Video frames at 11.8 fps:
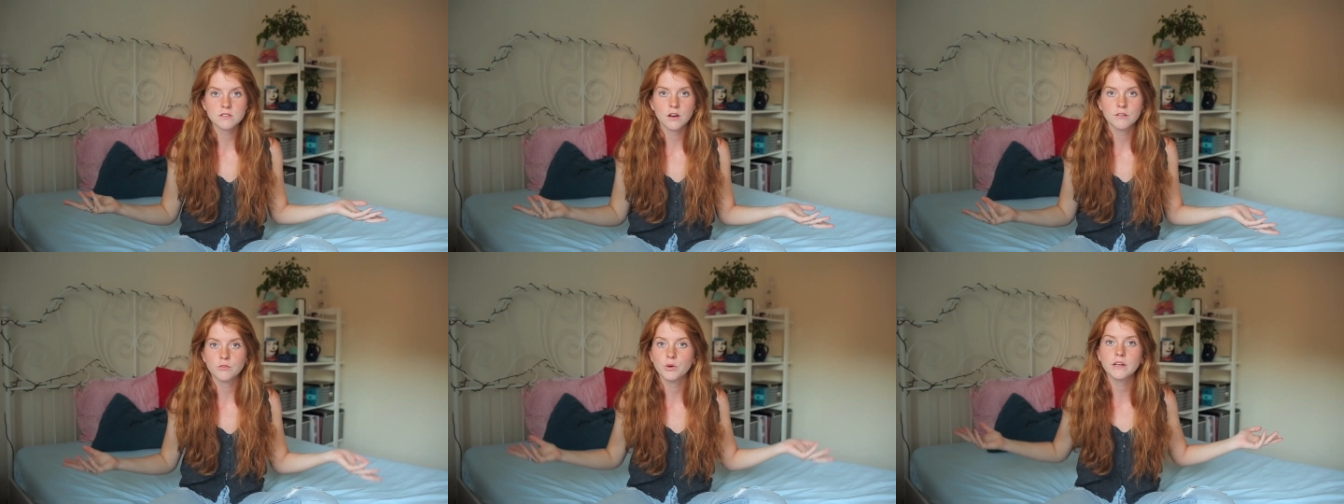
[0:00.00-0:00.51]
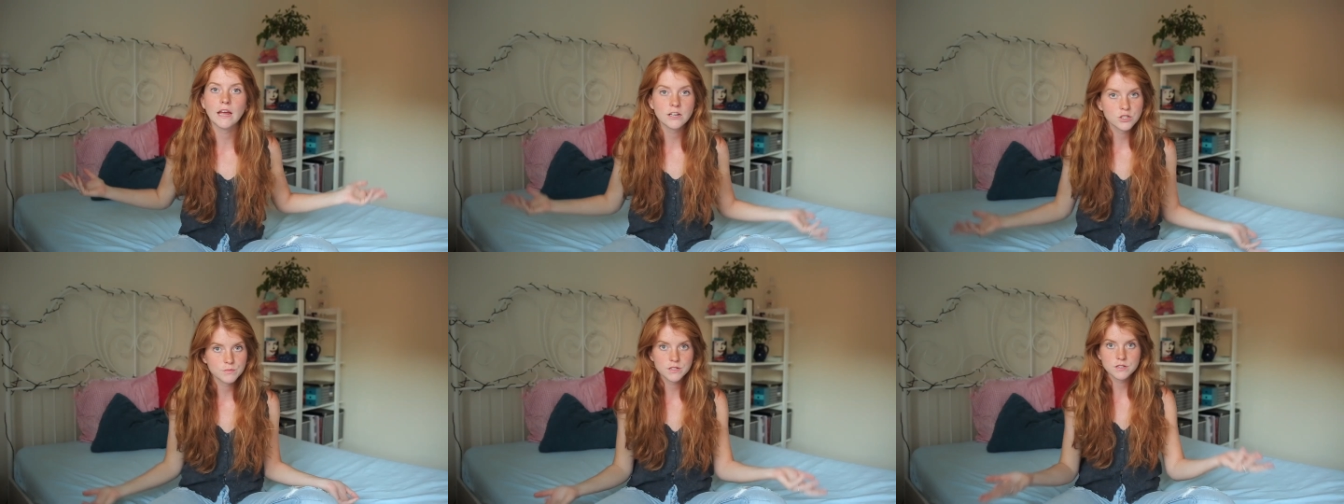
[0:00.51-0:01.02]
scarf or a
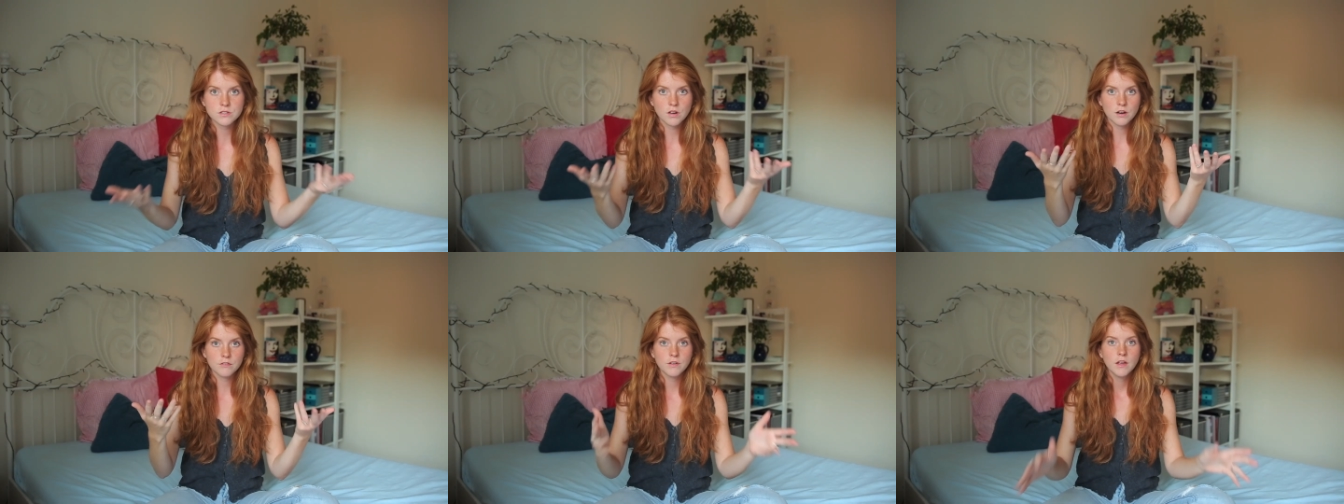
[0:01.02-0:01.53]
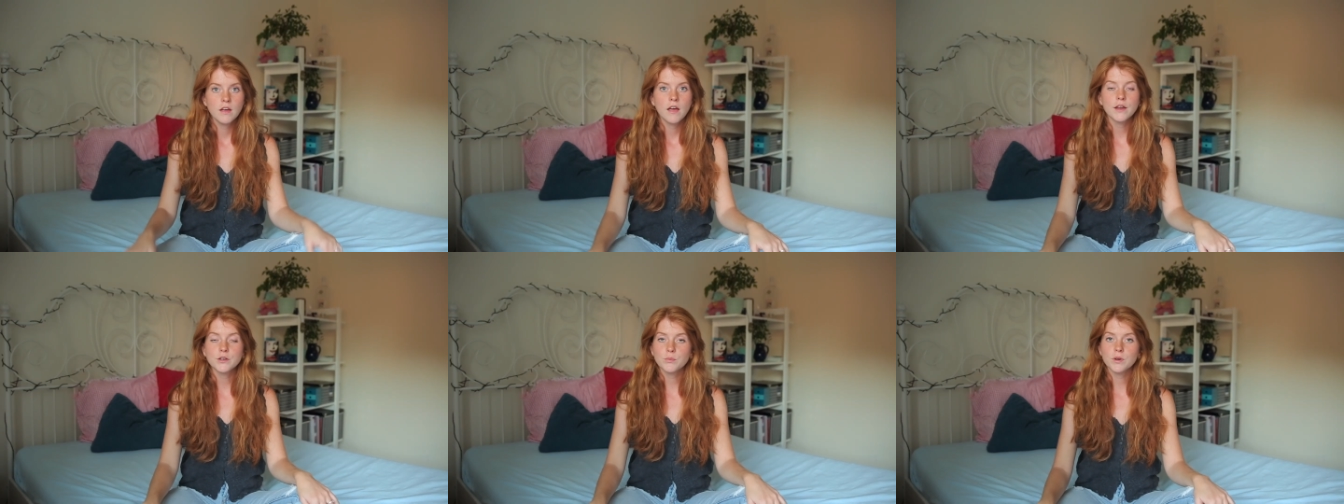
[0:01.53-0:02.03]
cashmere scarf
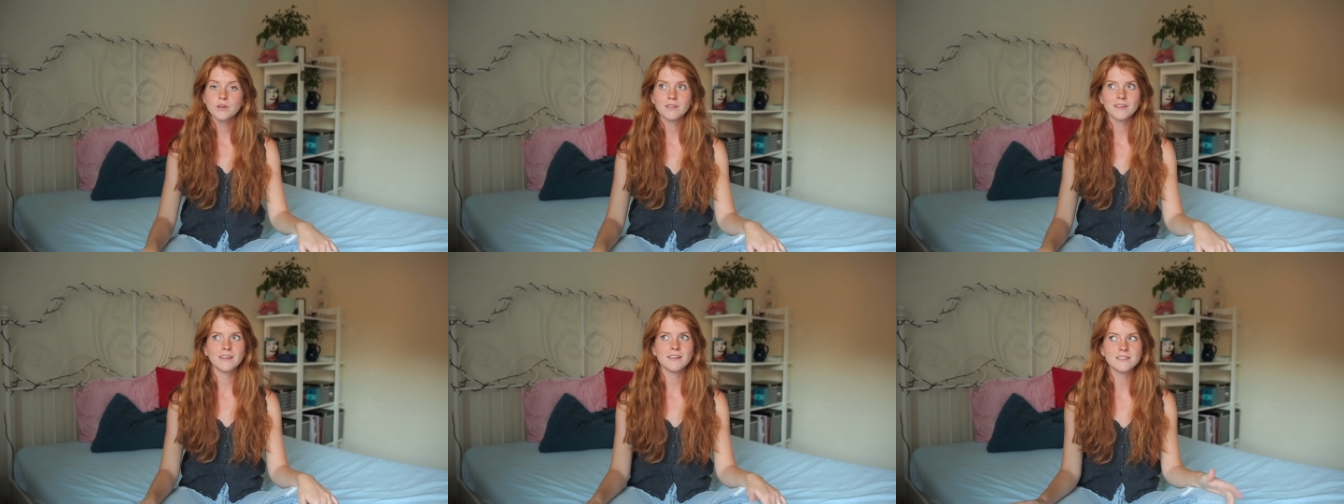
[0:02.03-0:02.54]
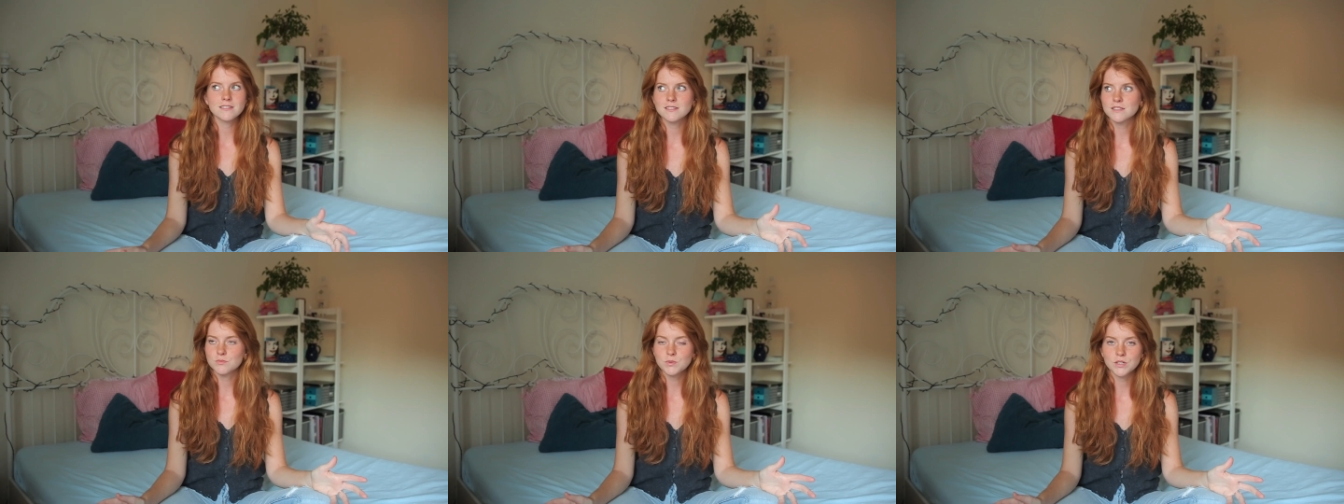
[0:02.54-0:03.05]
and you're wondering, is
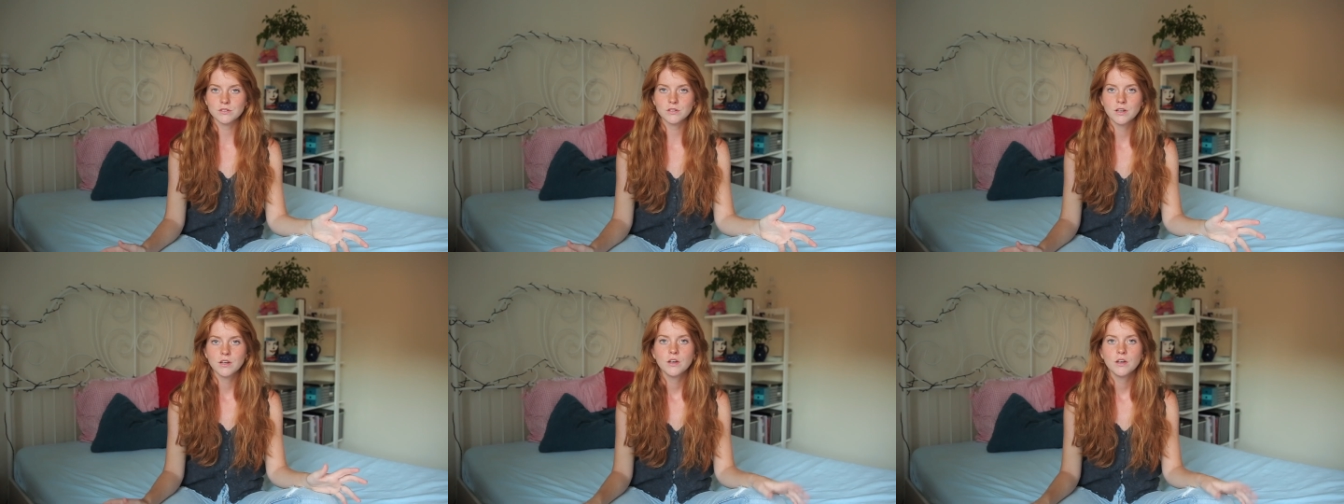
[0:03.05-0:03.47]
this real?